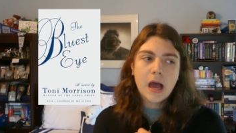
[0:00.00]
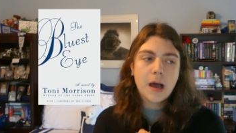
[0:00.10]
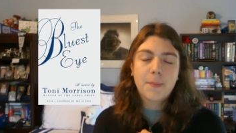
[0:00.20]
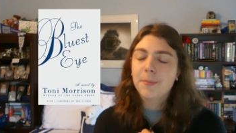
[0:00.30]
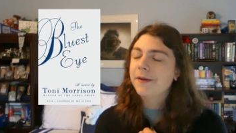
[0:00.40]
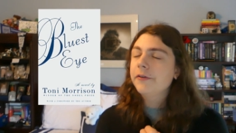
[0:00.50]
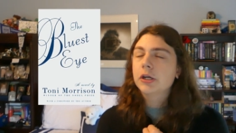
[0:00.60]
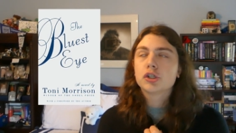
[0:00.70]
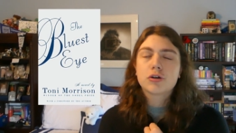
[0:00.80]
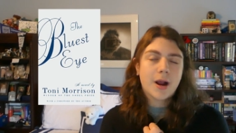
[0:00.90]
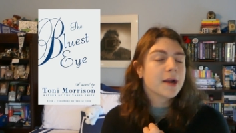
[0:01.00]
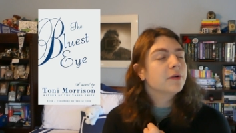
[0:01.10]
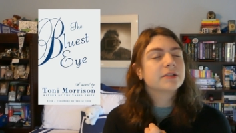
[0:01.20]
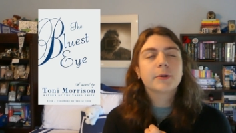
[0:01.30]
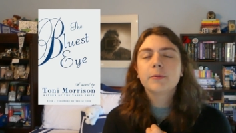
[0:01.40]
Um, I'm not even going to try to
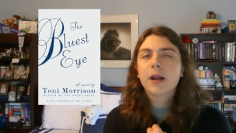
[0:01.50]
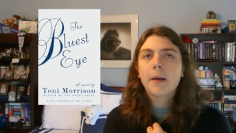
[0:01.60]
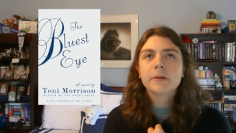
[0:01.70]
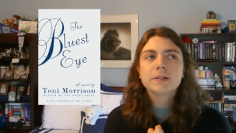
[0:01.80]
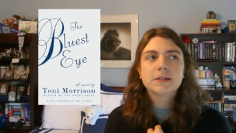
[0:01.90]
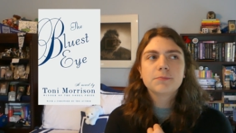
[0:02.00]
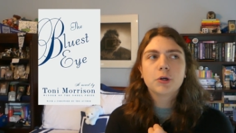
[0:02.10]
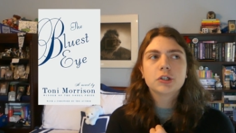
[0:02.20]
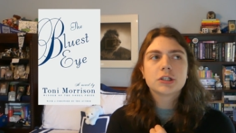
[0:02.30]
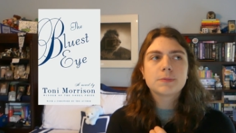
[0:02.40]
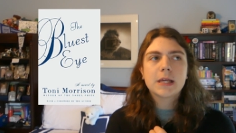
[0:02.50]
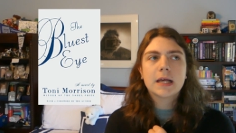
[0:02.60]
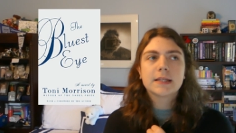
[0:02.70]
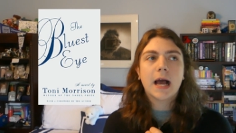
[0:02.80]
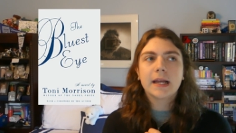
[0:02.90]
explain what happens in this book just
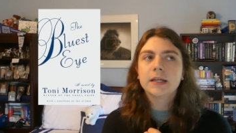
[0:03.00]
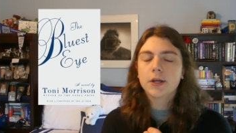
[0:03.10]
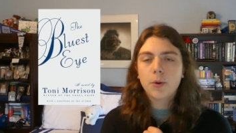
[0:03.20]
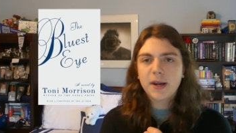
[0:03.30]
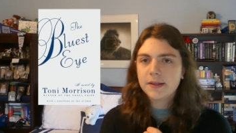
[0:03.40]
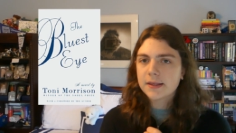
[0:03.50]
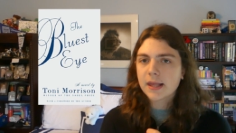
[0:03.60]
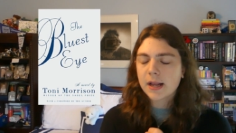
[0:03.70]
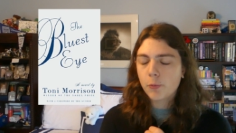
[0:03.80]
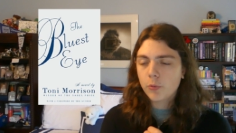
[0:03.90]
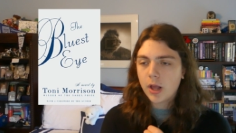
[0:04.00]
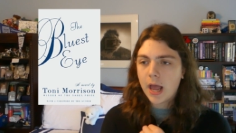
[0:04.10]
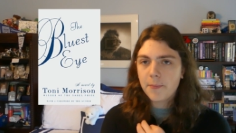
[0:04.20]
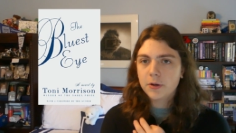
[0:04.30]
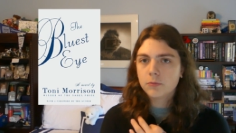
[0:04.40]
because I didn't know anything that
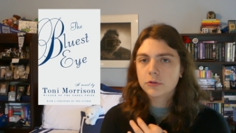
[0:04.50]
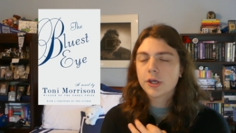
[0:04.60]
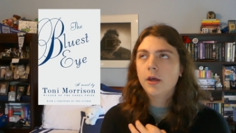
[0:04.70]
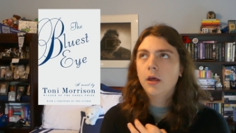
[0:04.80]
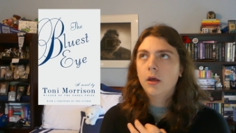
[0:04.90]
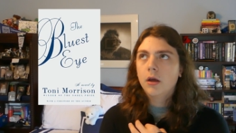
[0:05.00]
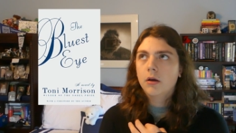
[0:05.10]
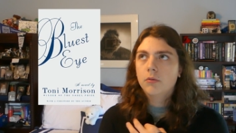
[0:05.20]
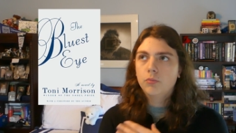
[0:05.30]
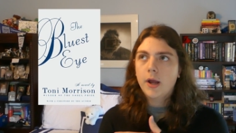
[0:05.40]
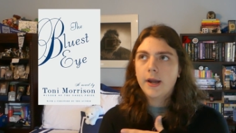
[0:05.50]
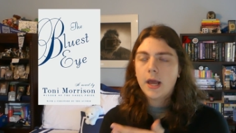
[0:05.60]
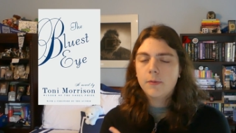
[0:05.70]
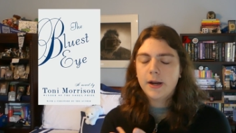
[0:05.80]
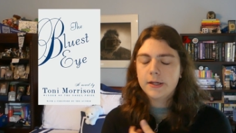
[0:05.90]
happened when
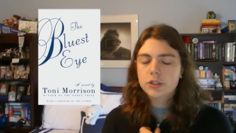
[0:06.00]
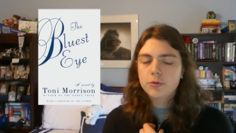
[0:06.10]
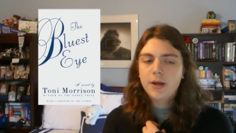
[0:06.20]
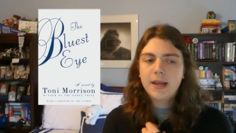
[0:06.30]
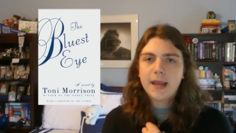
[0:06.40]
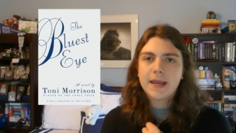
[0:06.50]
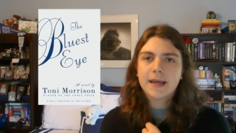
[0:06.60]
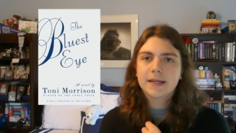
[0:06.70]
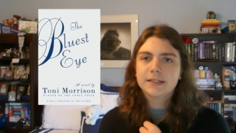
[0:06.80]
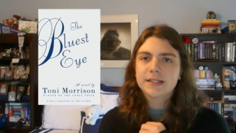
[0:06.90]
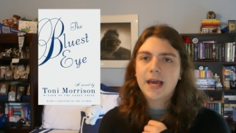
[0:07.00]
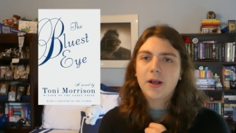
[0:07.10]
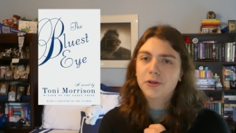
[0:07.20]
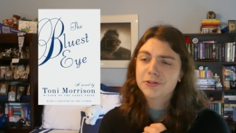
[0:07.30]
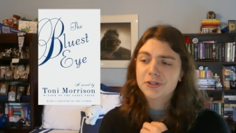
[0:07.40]
I went into it and I
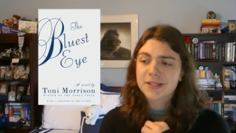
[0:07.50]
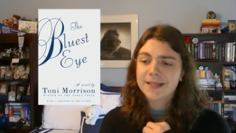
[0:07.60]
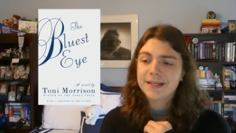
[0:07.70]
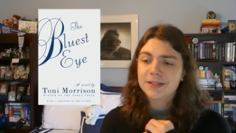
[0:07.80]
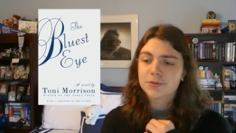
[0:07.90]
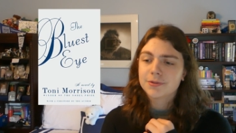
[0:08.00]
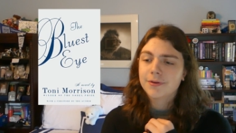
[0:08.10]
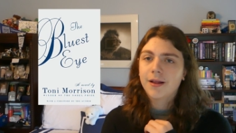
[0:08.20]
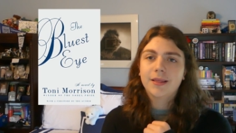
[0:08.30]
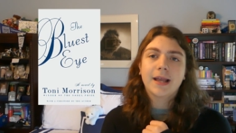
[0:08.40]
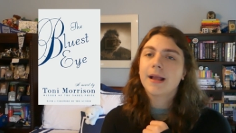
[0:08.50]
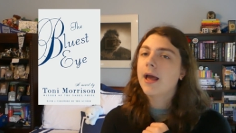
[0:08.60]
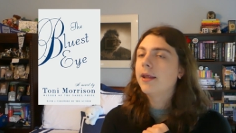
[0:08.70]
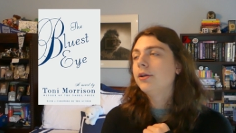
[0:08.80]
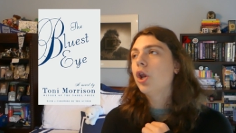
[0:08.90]
also just think it's like
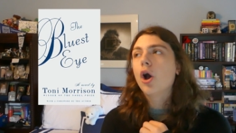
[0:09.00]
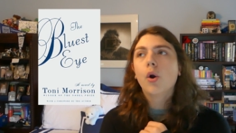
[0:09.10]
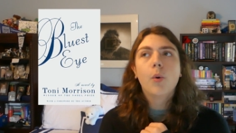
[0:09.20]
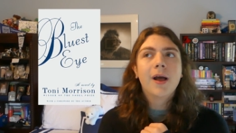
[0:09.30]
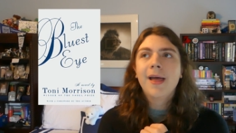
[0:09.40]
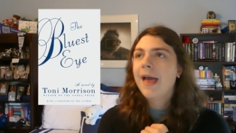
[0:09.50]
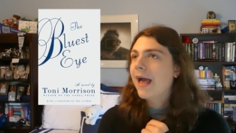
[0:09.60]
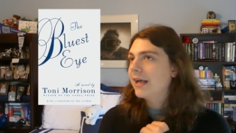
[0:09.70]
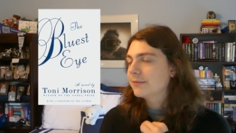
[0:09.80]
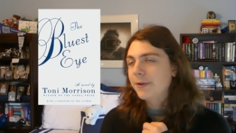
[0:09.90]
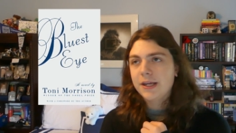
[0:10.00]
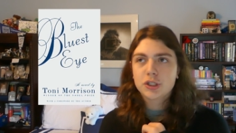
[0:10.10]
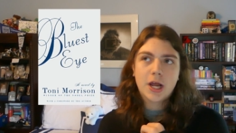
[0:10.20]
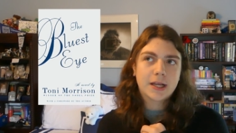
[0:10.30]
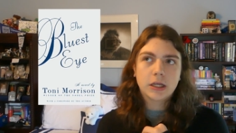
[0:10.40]
no
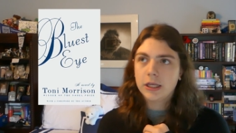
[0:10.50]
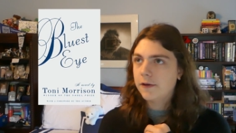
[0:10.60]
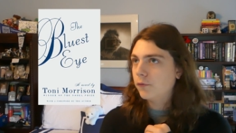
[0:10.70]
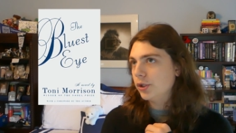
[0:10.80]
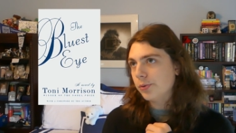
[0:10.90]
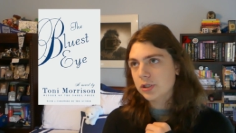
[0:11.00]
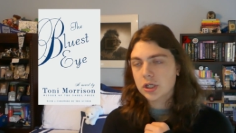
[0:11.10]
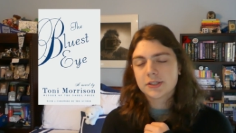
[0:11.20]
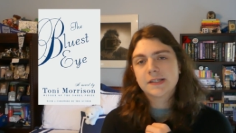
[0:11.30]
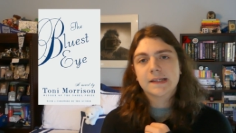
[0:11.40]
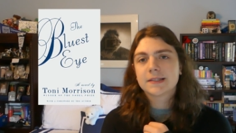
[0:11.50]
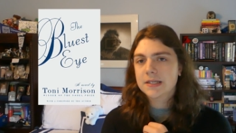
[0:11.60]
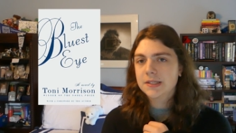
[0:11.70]
explanation I could give would do it justice.